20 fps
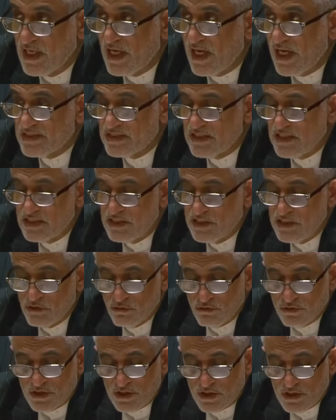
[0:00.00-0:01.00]
has a
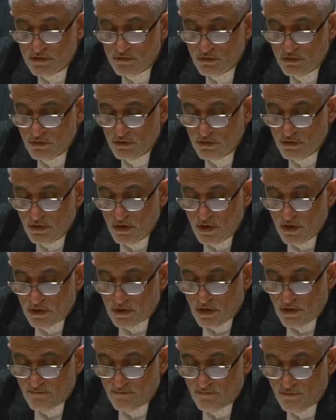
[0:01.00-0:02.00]
duty to
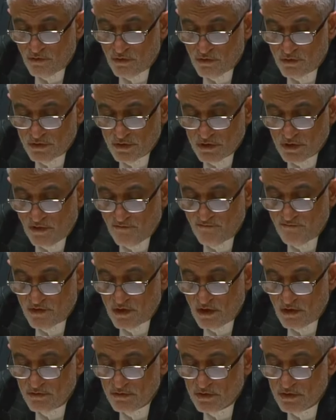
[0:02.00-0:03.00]

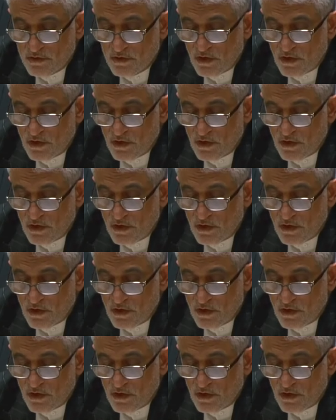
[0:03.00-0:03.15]
confront